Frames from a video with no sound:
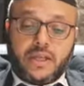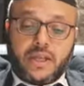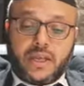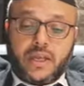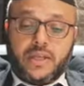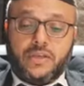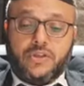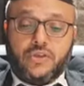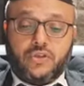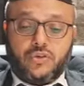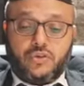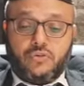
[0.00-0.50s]

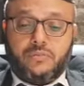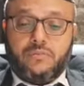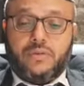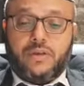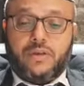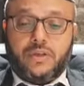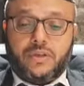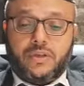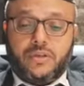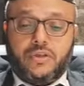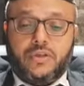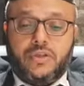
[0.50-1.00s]

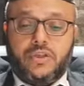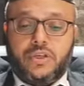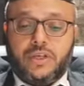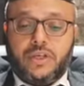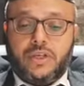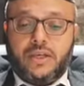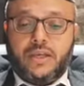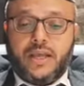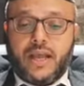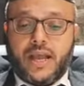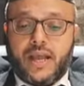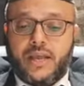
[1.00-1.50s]
assuming
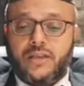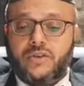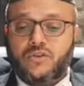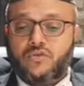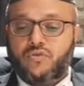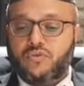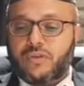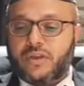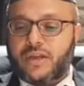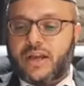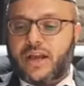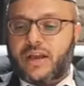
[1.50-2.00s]
she has
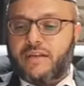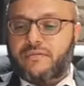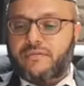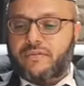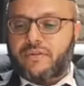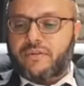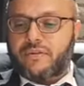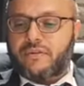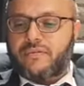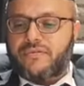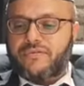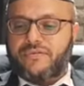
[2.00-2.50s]

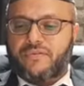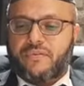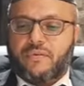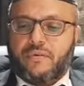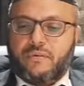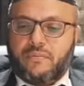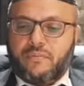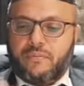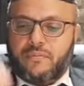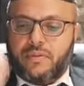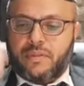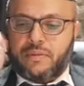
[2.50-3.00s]
recovered
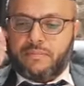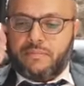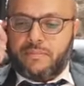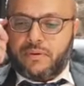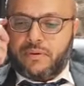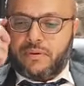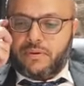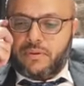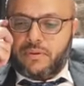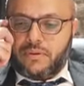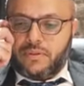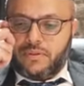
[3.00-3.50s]
from the
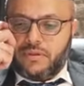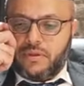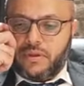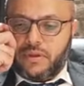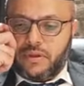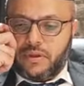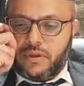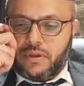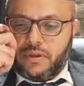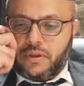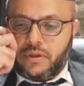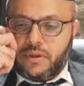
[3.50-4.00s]
birth
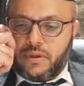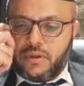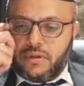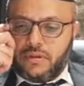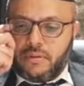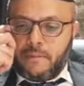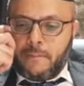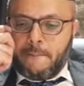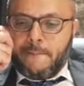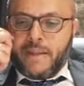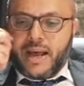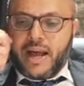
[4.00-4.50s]

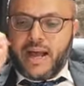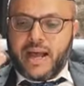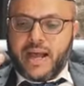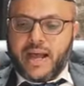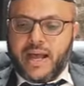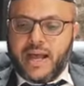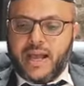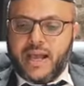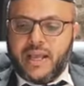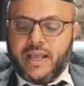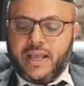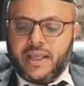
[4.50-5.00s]

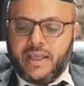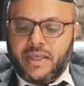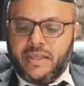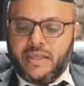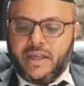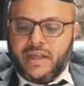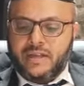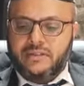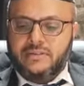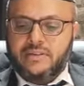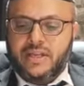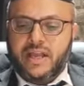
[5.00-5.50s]
by
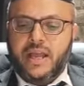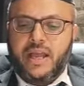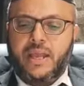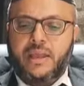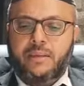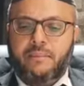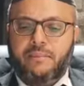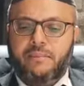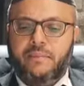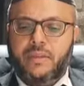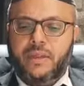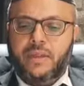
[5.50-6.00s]
that time.